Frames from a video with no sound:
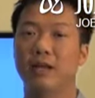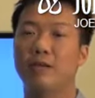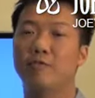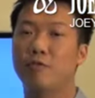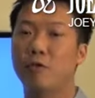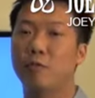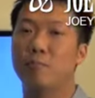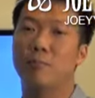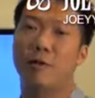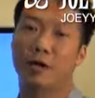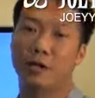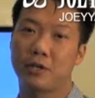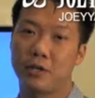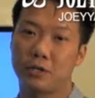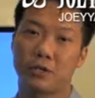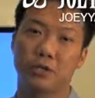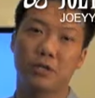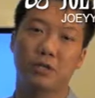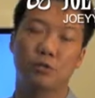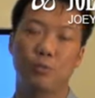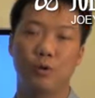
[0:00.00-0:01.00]
For
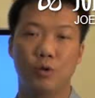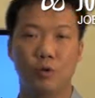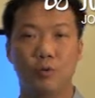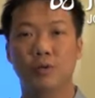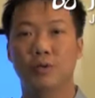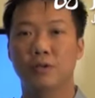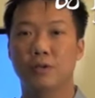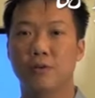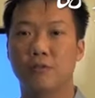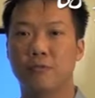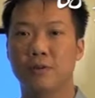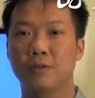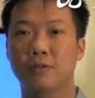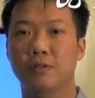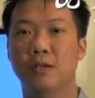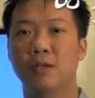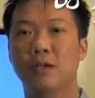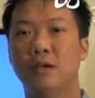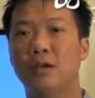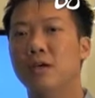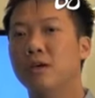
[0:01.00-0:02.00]
practitioners, we know the difference.
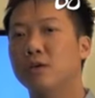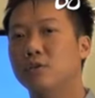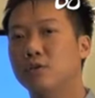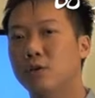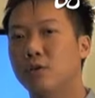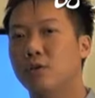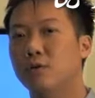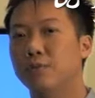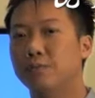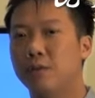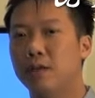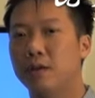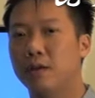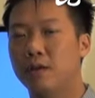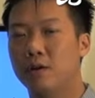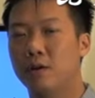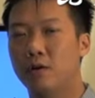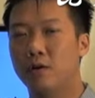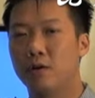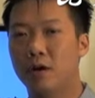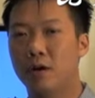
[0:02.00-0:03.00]
So, you
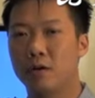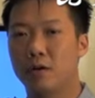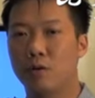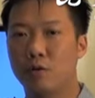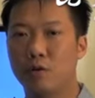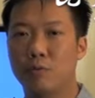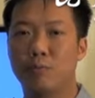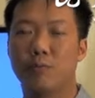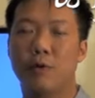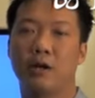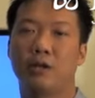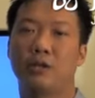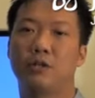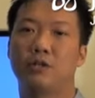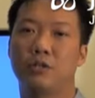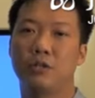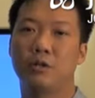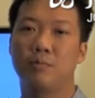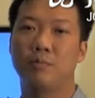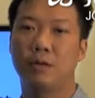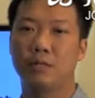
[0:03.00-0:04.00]
know, a good
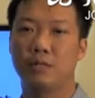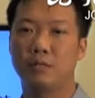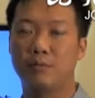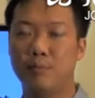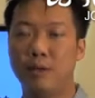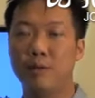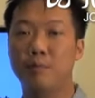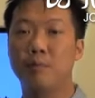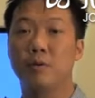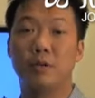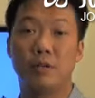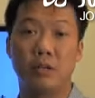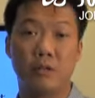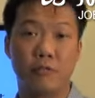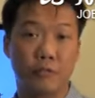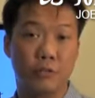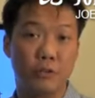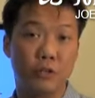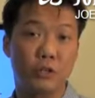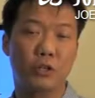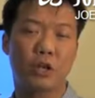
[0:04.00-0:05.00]
practitioner must be able to
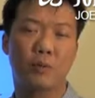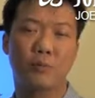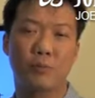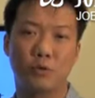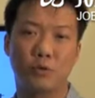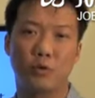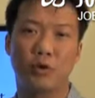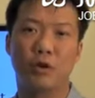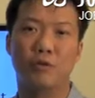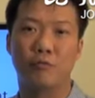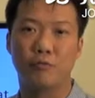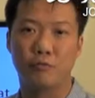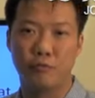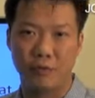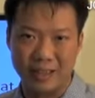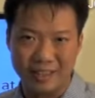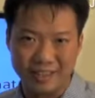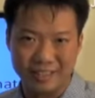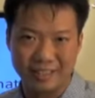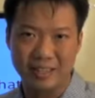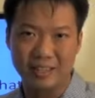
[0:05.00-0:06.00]
differentiate between a
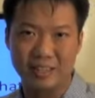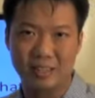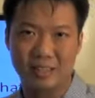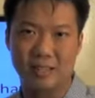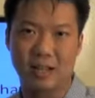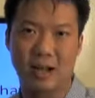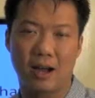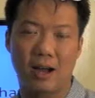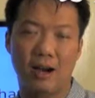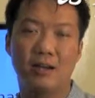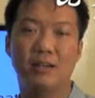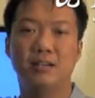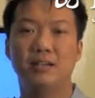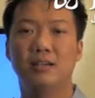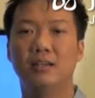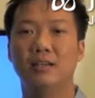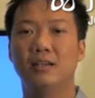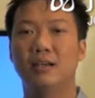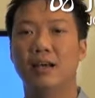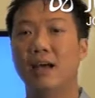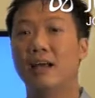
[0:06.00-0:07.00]
facing star
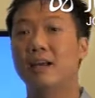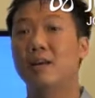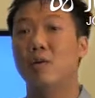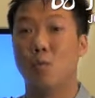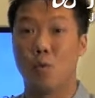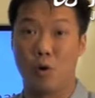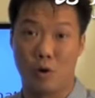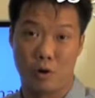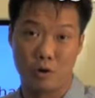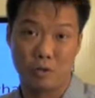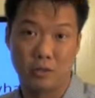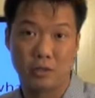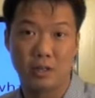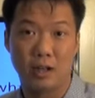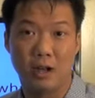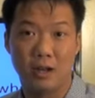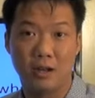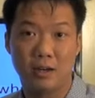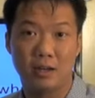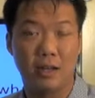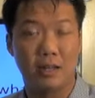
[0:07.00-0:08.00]
and a water
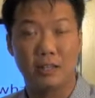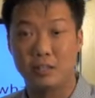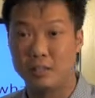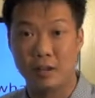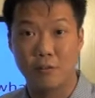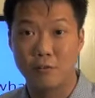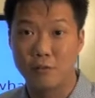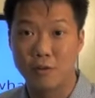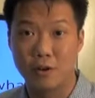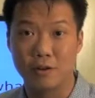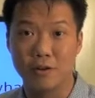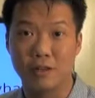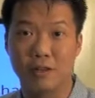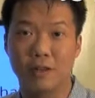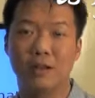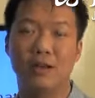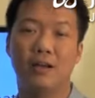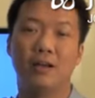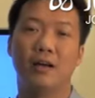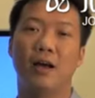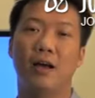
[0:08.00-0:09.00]
star. It's different.
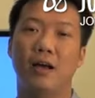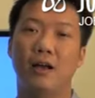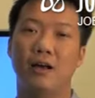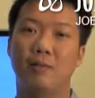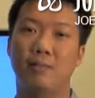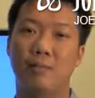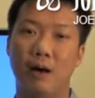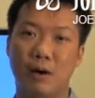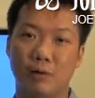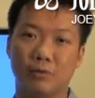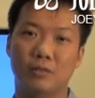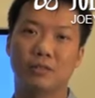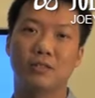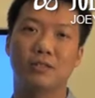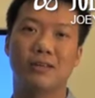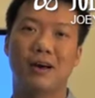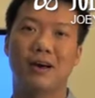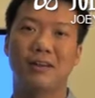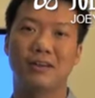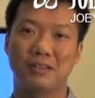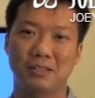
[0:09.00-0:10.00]
And the mountain
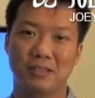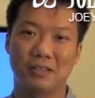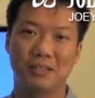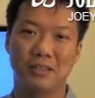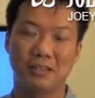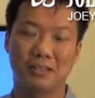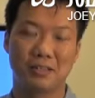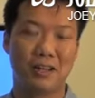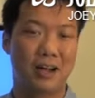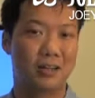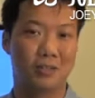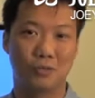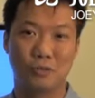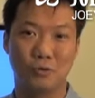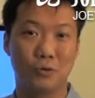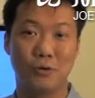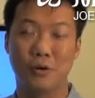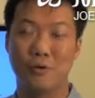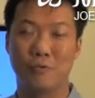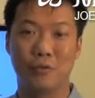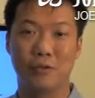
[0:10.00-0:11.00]
star and the sitting star is
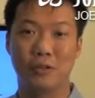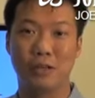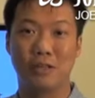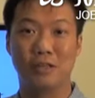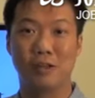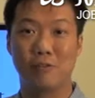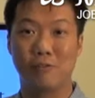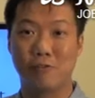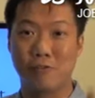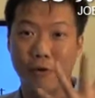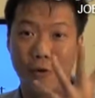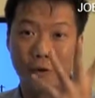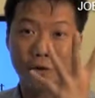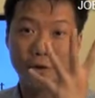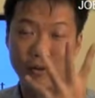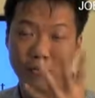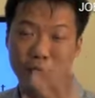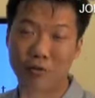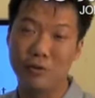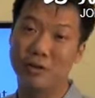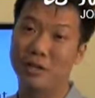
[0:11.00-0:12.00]
2 different things. There are 4
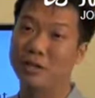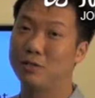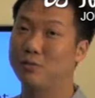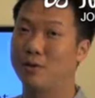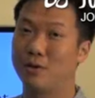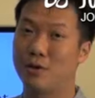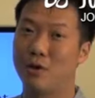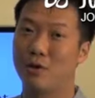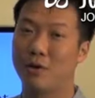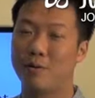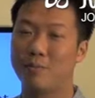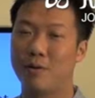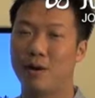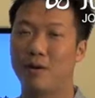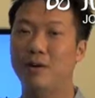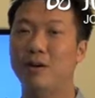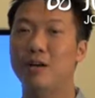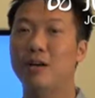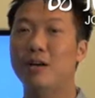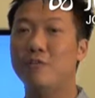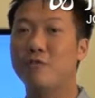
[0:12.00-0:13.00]
different things we're talking
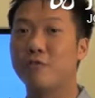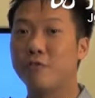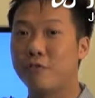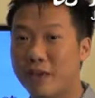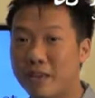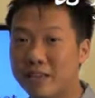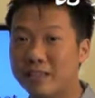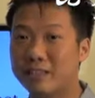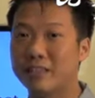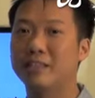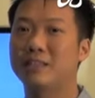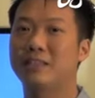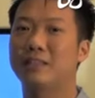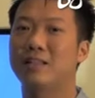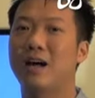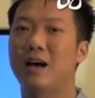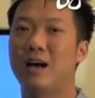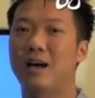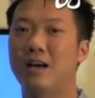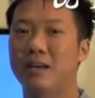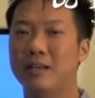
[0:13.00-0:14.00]
about. Facing
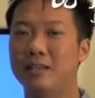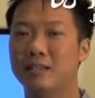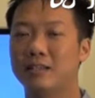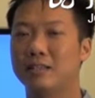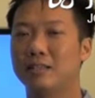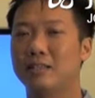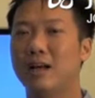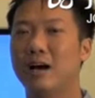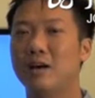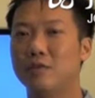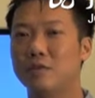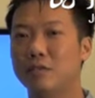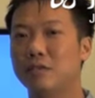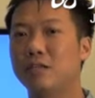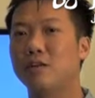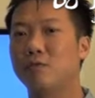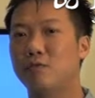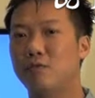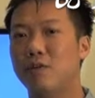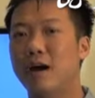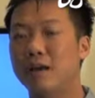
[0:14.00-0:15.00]
star is the star you see in
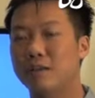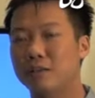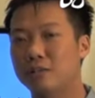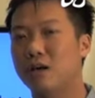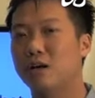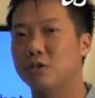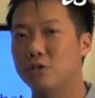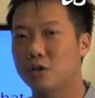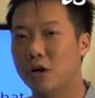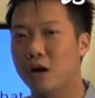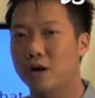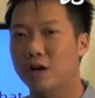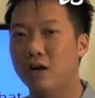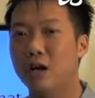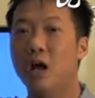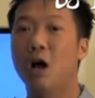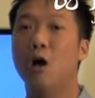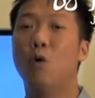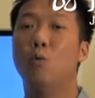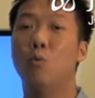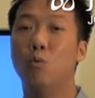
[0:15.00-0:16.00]
the flying star chart.
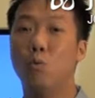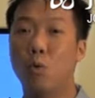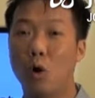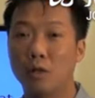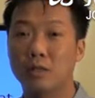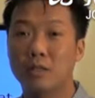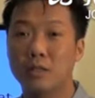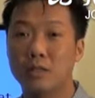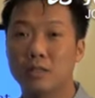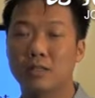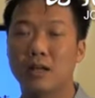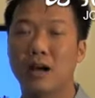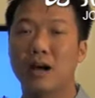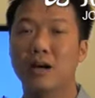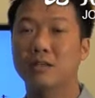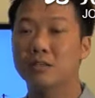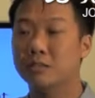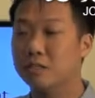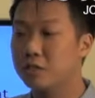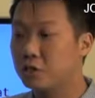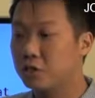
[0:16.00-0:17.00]
Water star
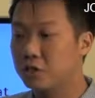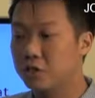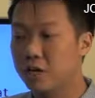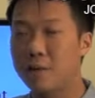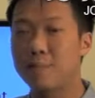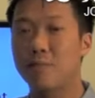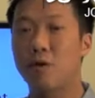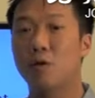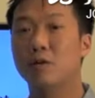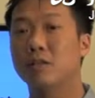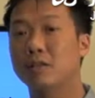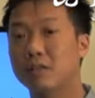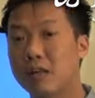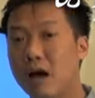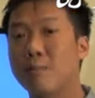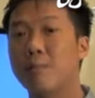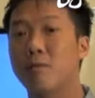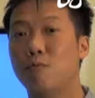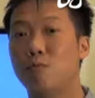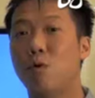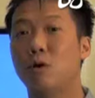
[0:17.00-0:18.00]
is the shape or the
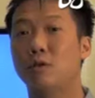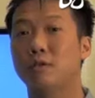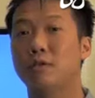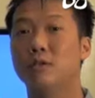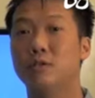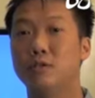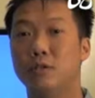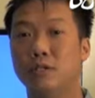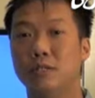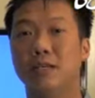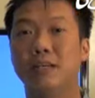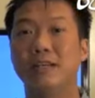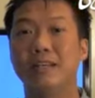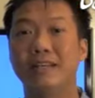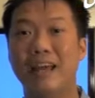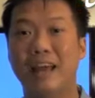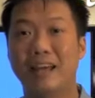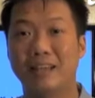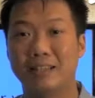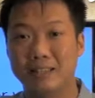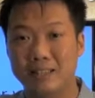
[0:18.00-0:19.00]
type of water you see in
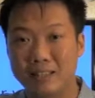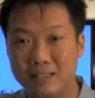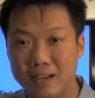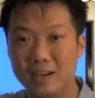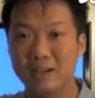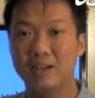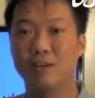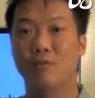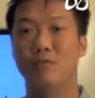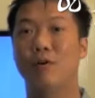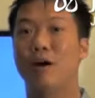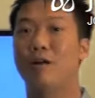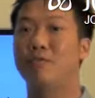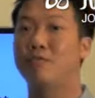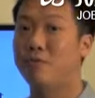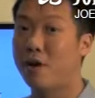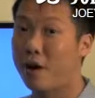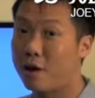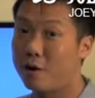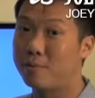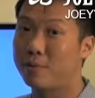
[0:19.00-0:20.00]
the external
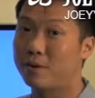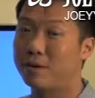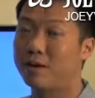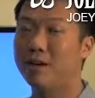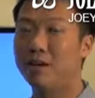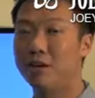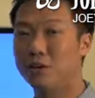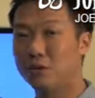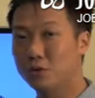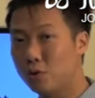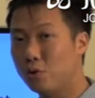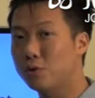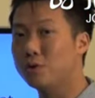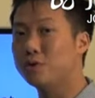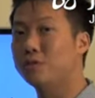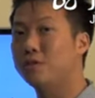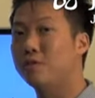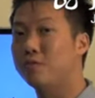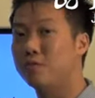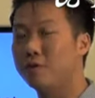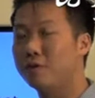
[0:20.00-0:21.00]
environment. So it is
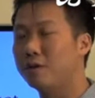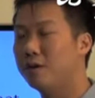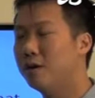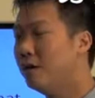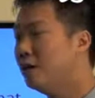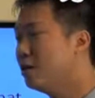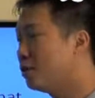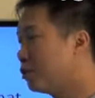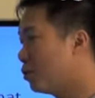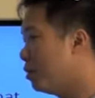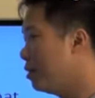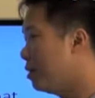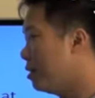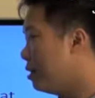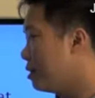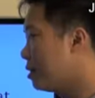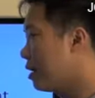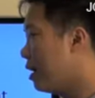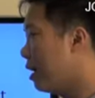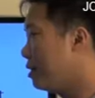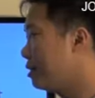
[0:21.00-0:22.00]
different. So in
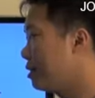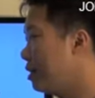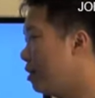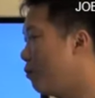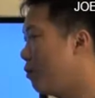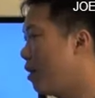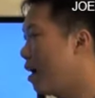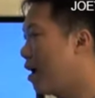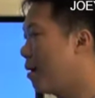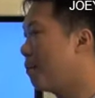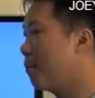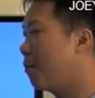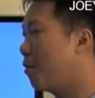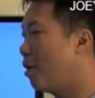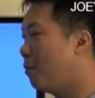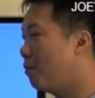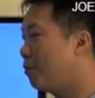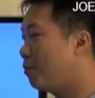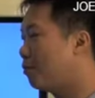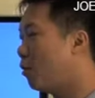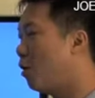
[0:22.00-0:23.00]
this case here, we are
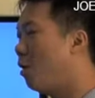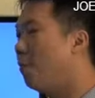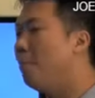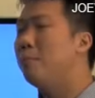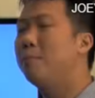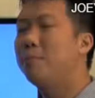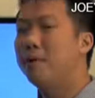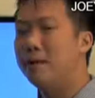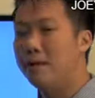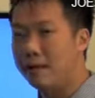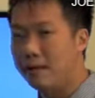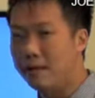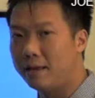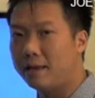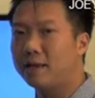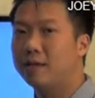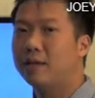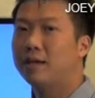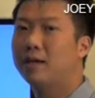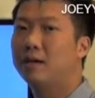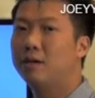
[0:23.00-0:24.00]
probably,
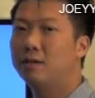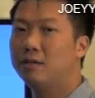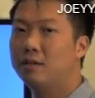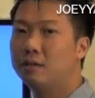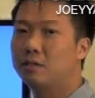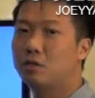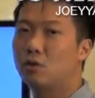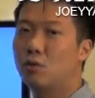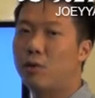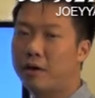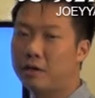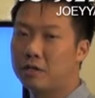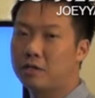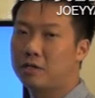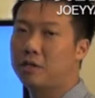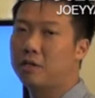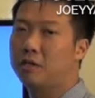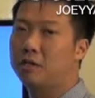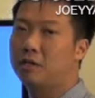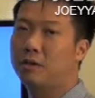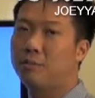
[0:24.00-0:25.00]
this
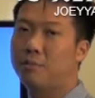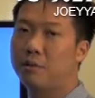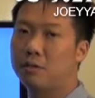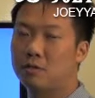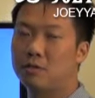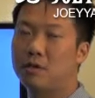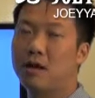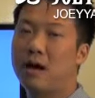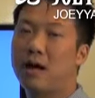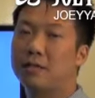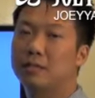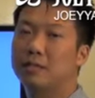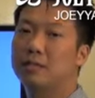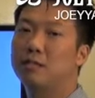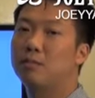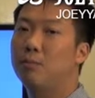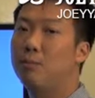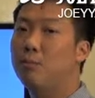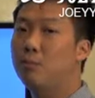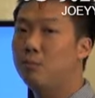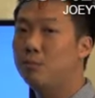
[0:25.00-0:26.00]
question the person asked
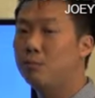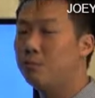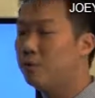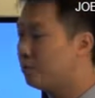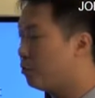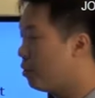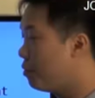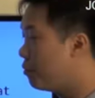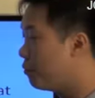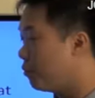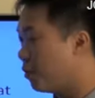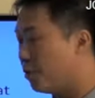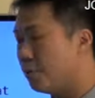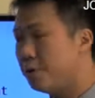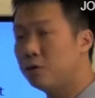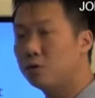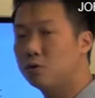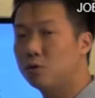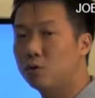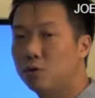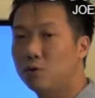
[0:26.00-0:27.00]
is
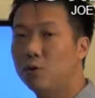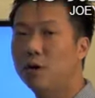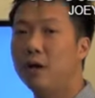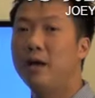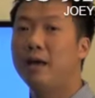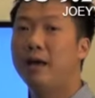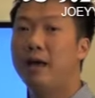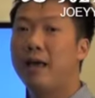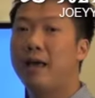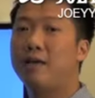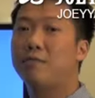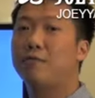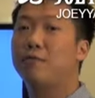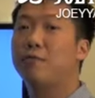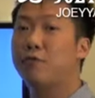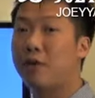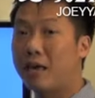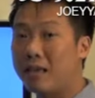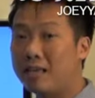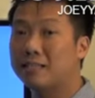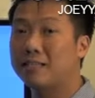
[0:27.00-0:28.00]
referring to a
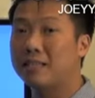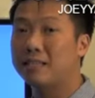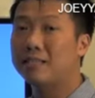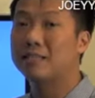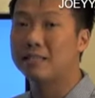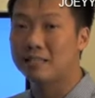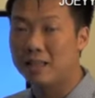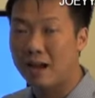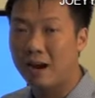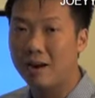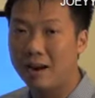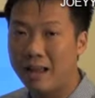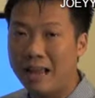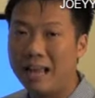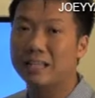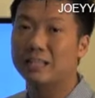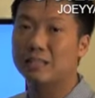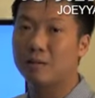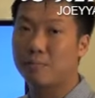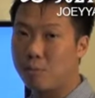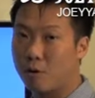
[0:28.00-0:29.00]
facing star
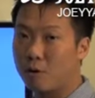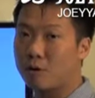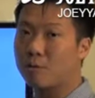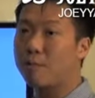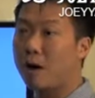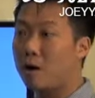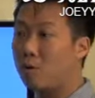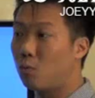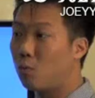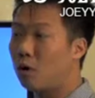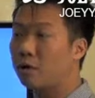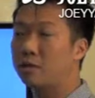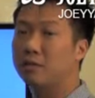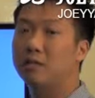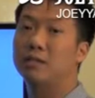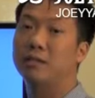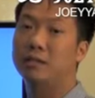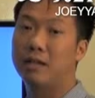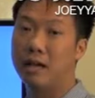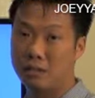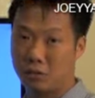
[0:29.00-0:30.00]
8 supported by
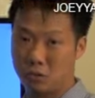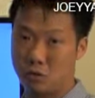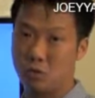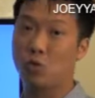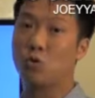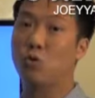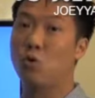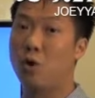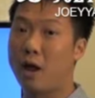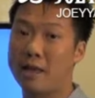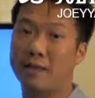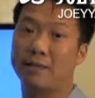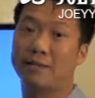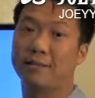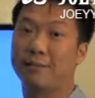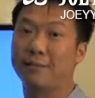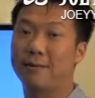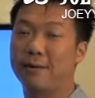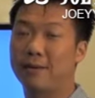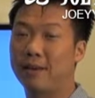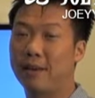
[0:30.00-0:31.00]
water. That's great,
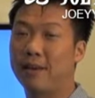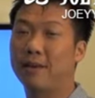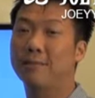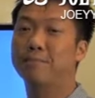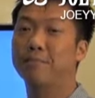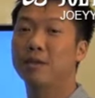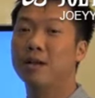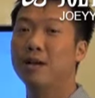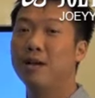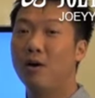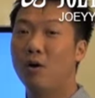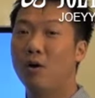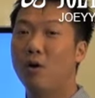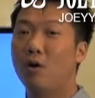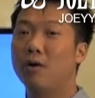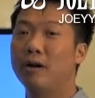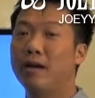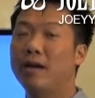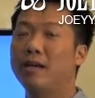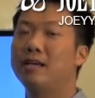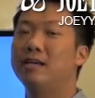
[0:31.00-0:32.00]
okay?
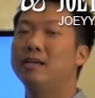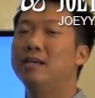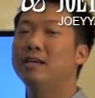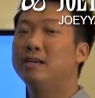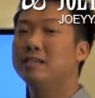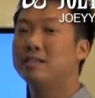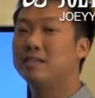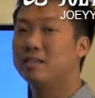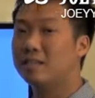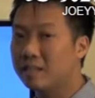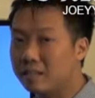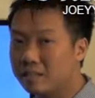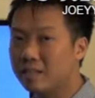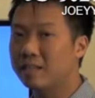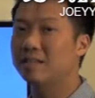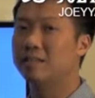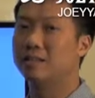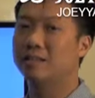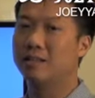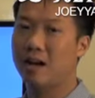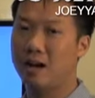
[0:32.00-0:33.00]
Or a
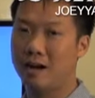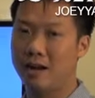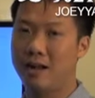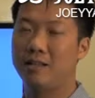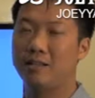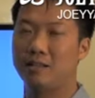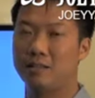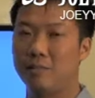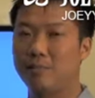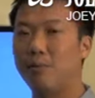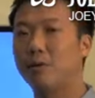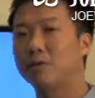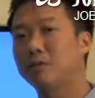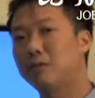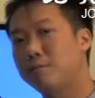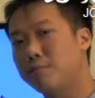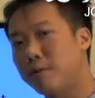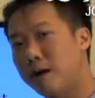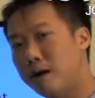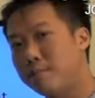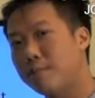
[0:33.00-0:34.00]
sitting star 8
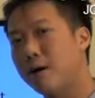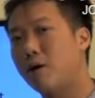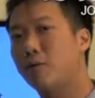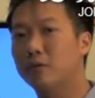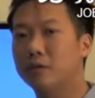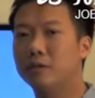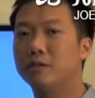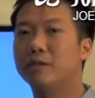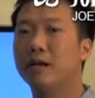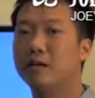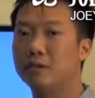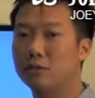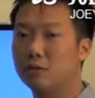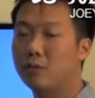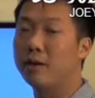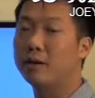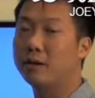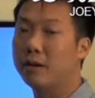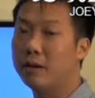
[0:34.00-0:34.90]
supported by a mountain. That is great.